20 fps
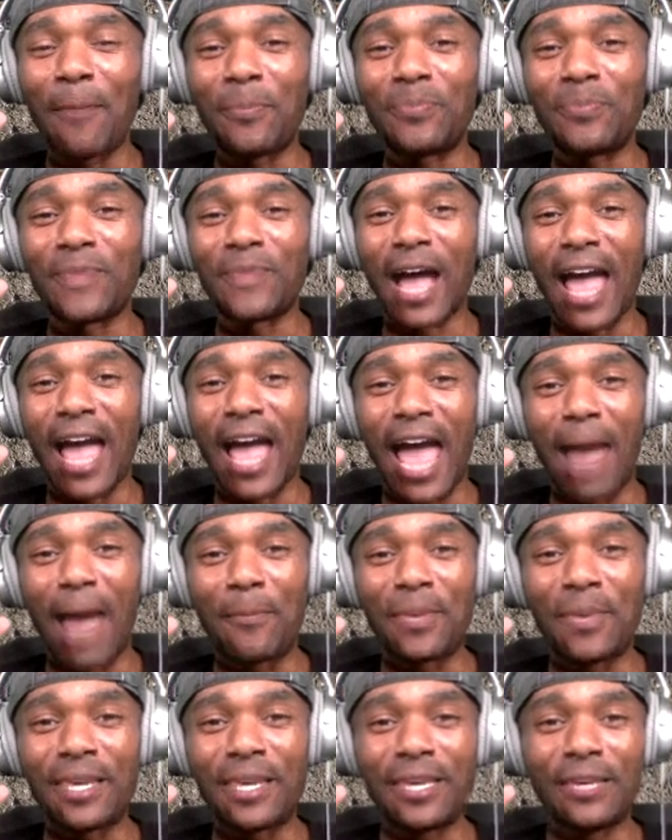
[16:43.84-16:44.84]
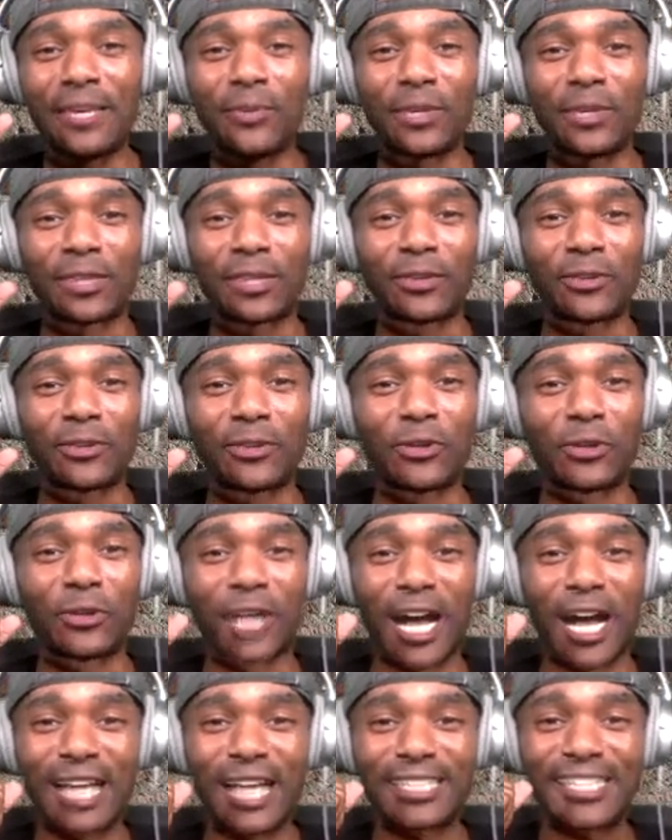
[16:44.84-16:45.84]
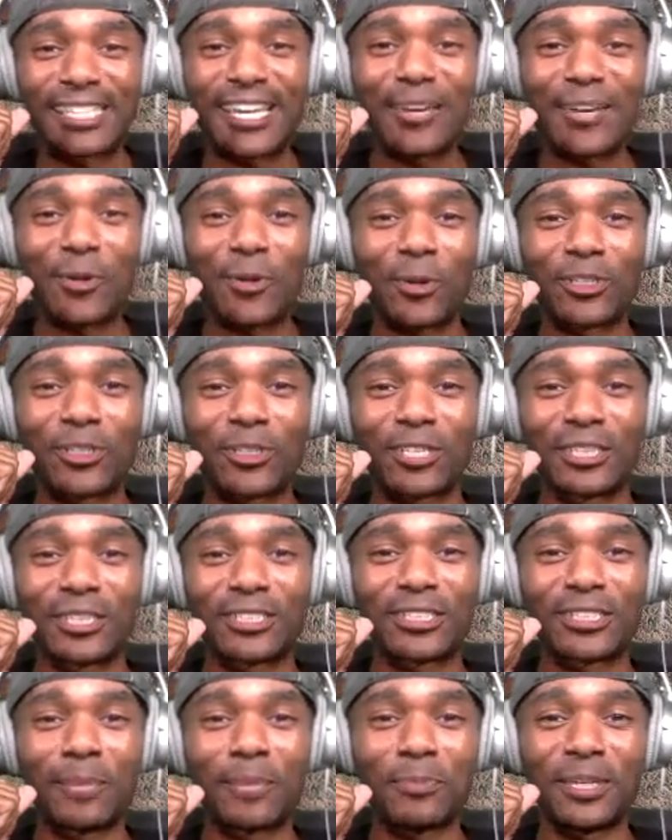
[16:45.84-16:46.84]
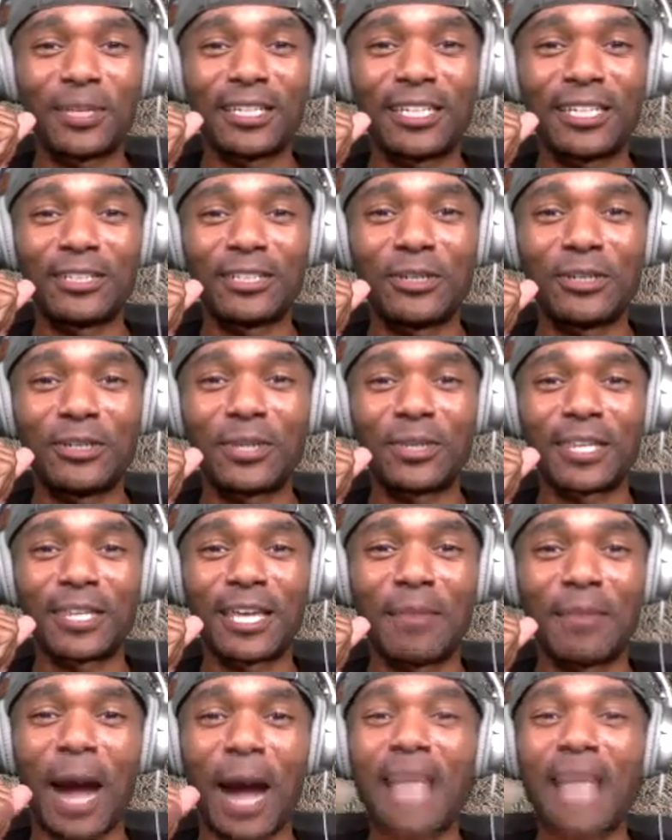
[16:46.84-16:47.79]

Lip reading: not happy with your content, or is it something to do with them?